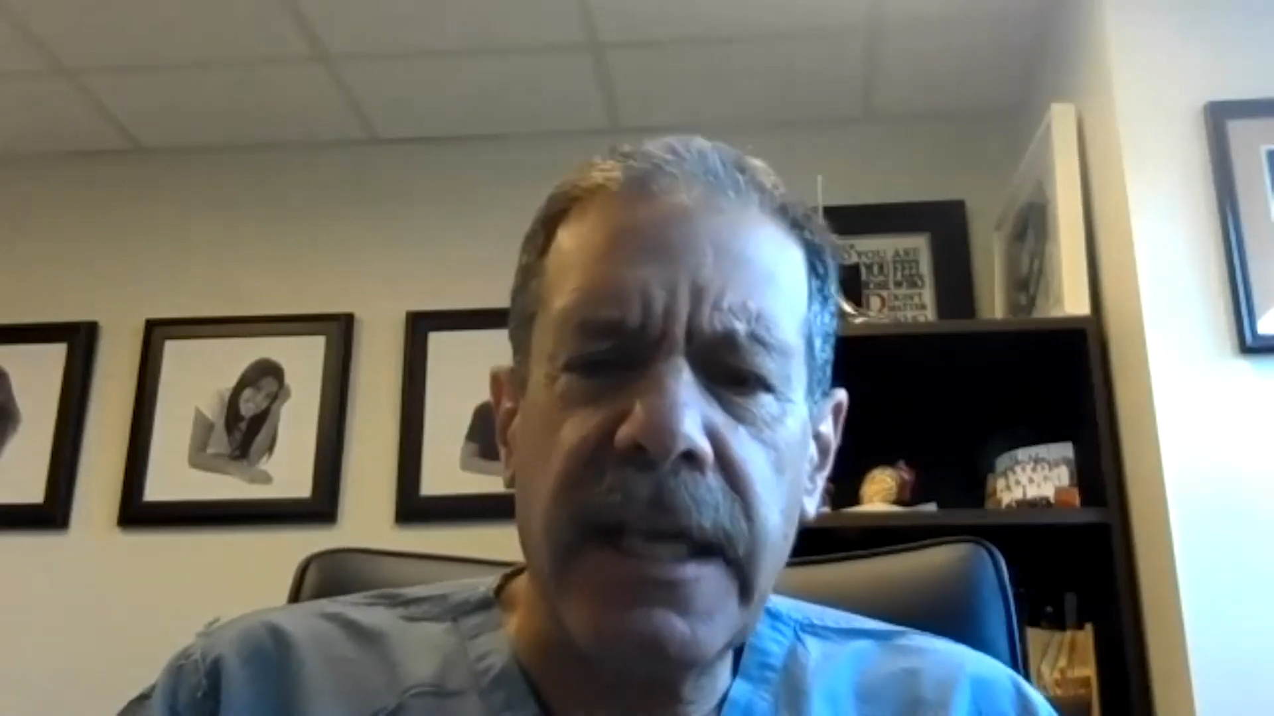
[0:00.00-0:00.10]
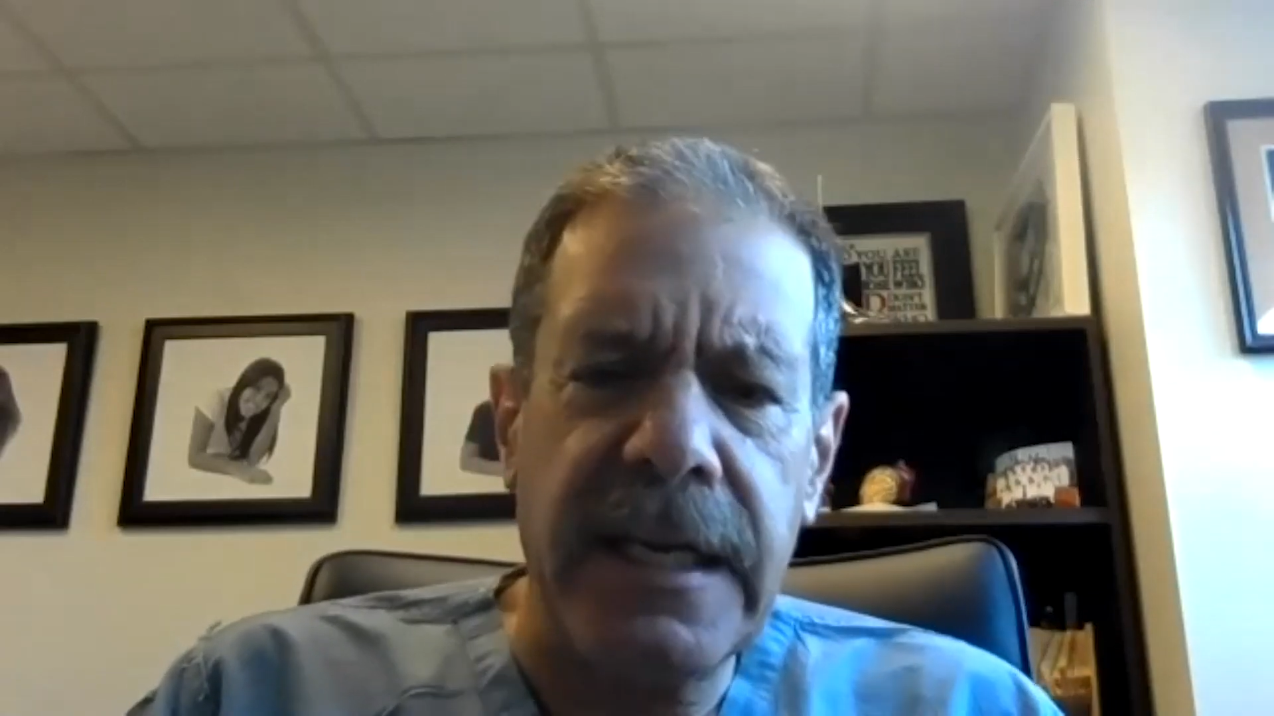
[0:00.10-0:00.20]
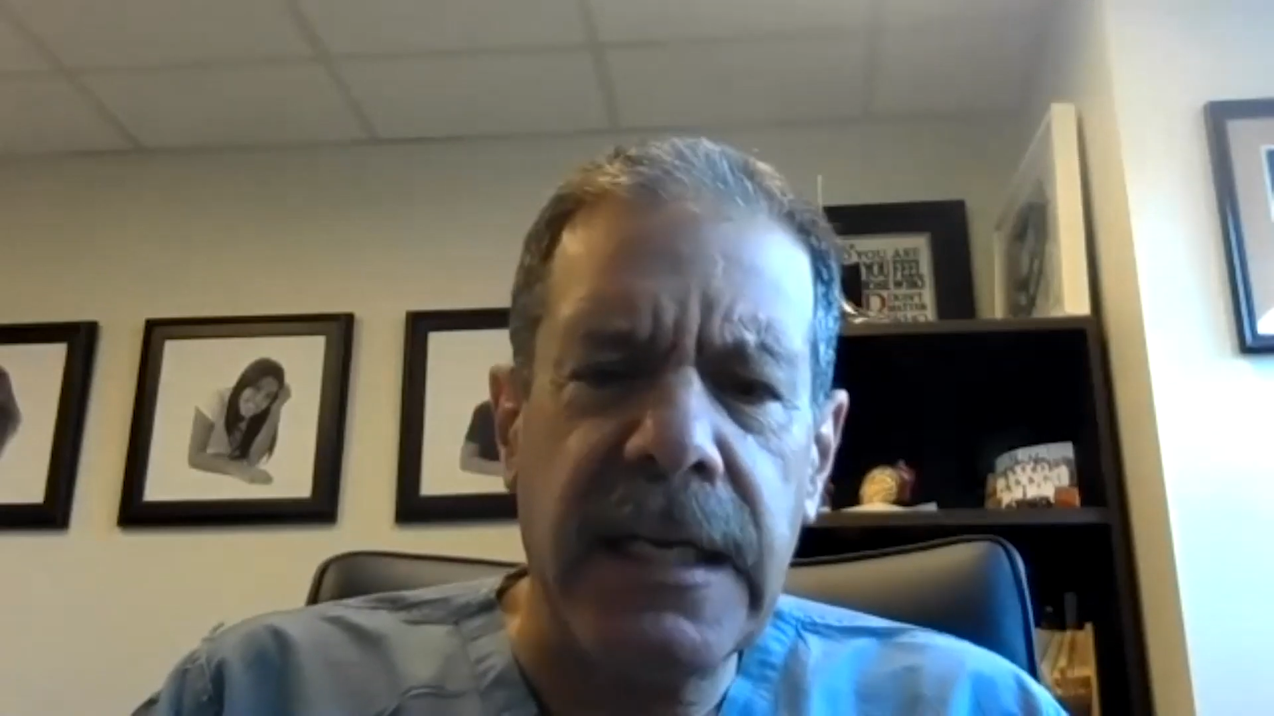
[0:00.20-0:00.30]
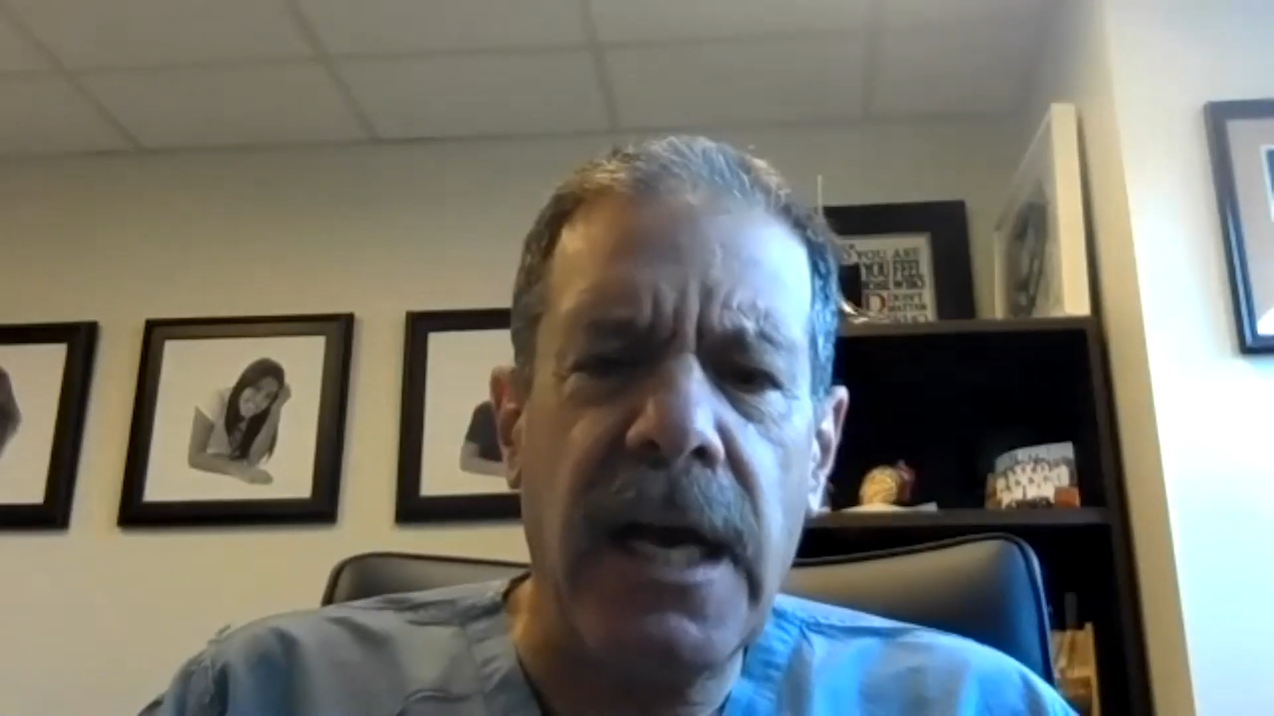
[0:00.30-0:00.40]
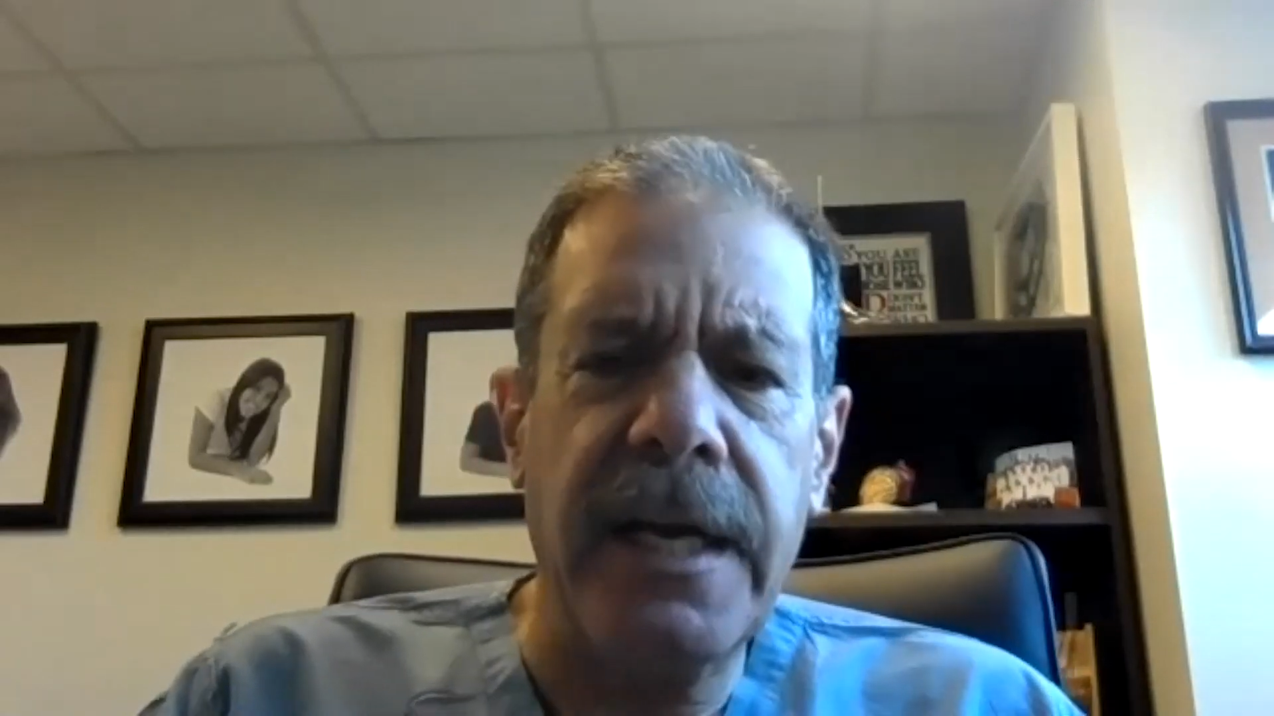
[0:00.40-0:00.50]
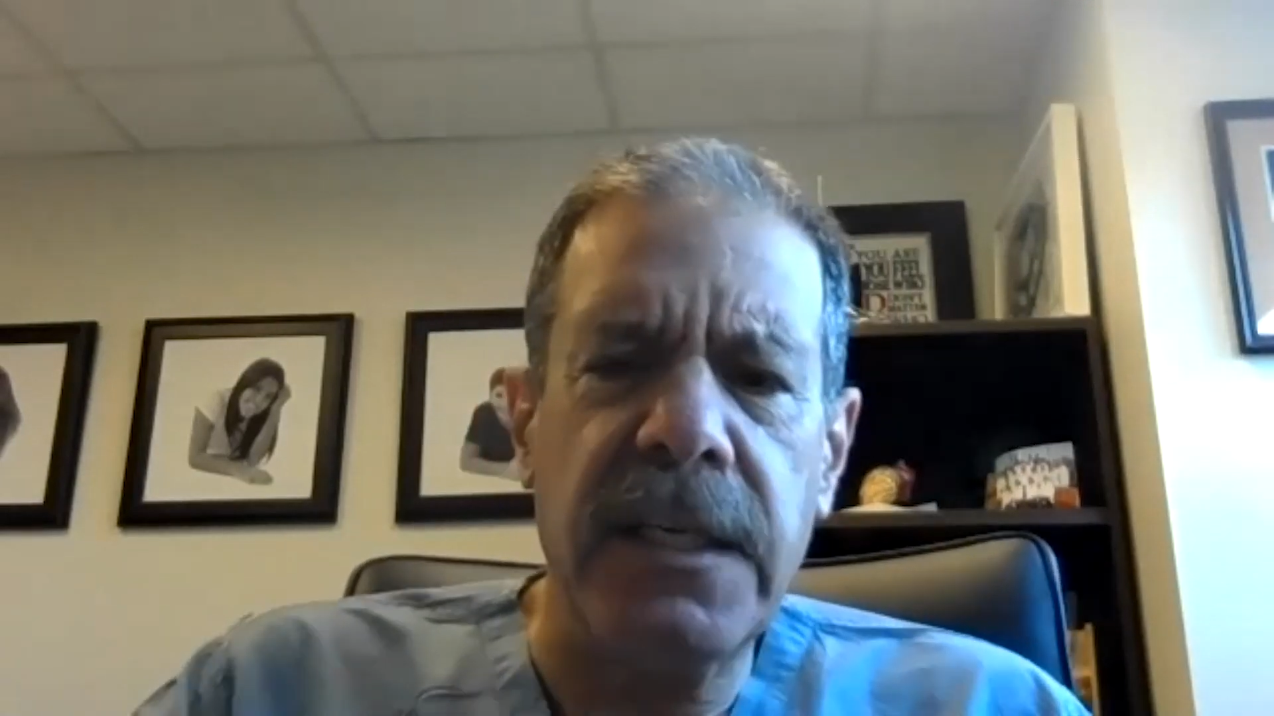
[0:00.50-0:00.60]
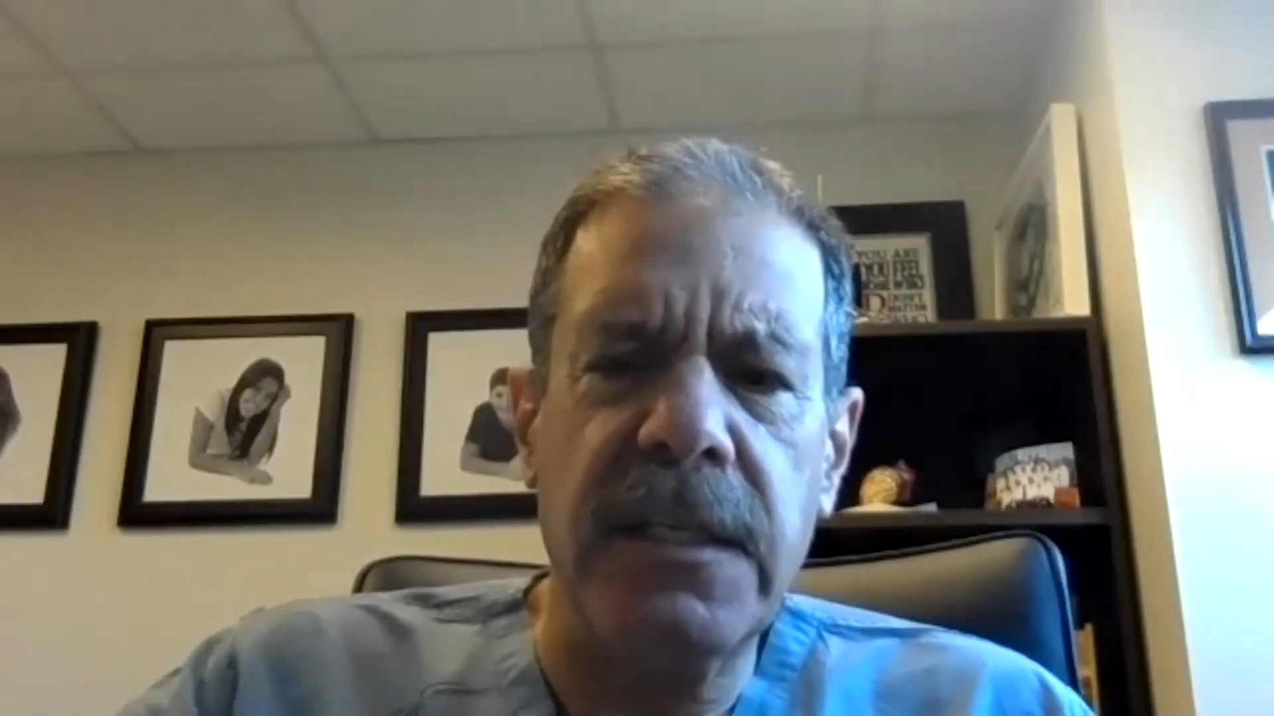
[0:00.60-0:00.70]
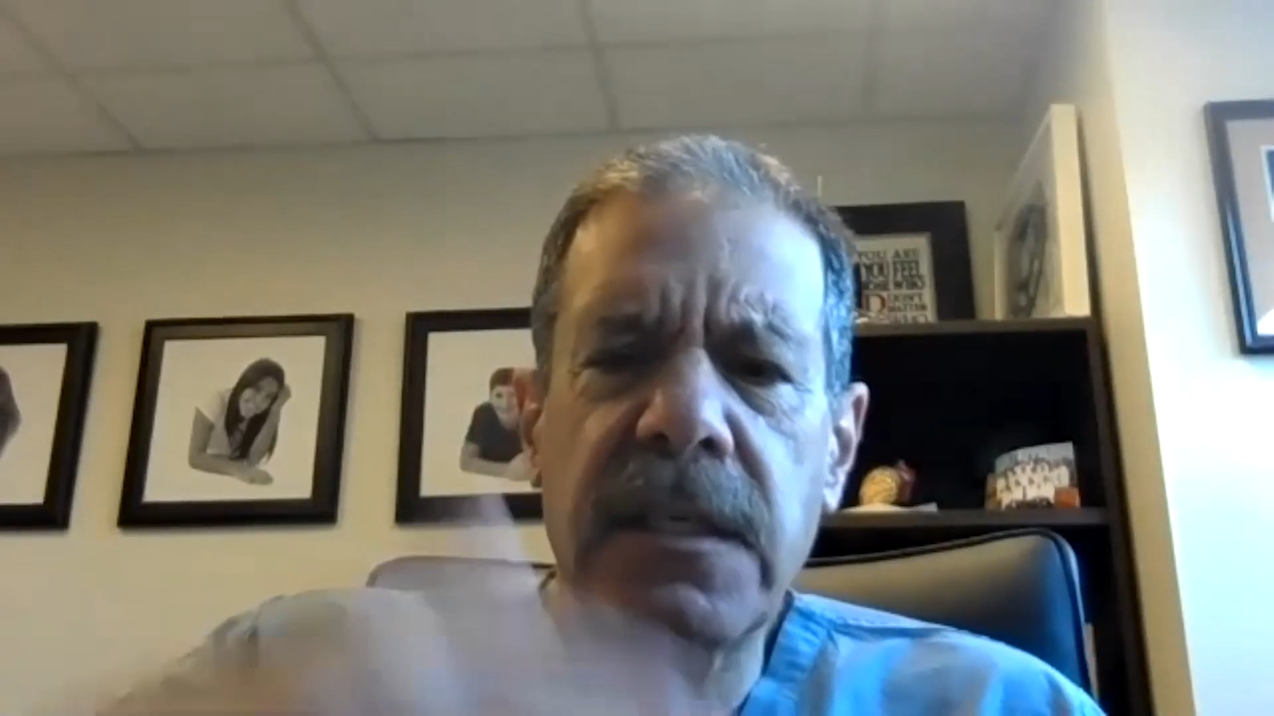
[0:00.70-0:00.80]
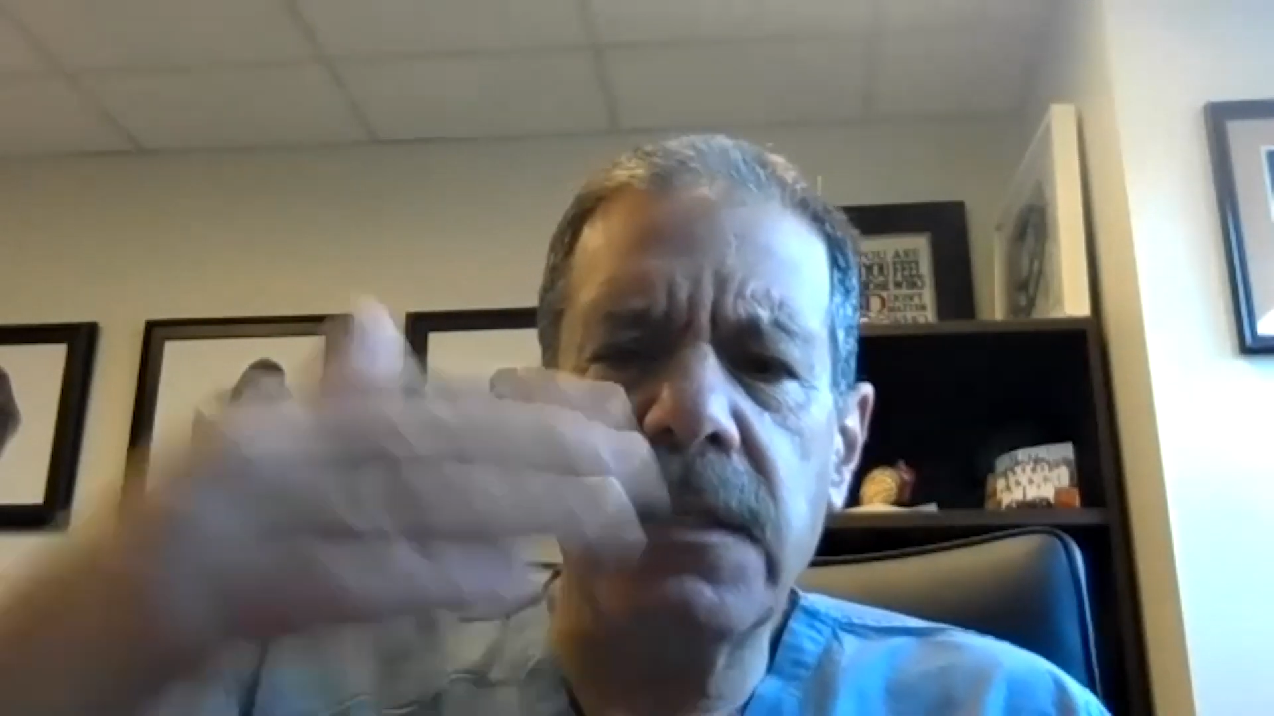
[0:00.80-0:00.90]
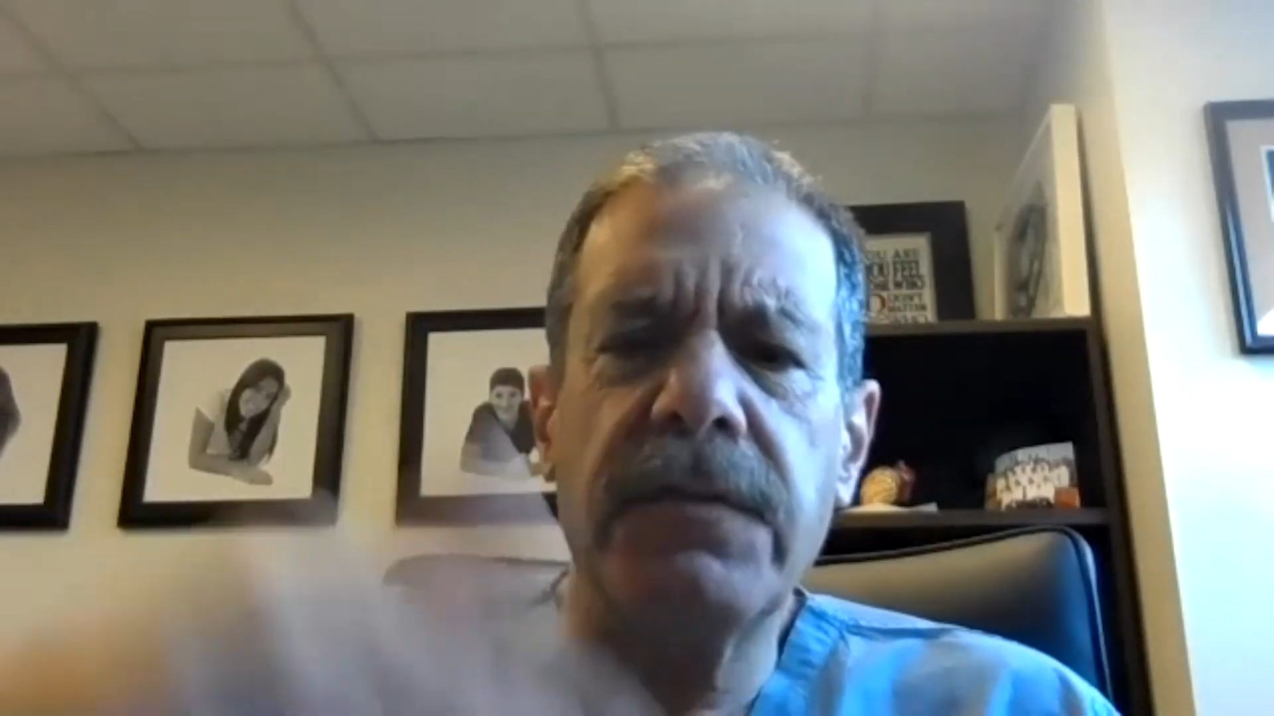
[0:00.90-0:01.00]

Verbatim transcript: late nineties and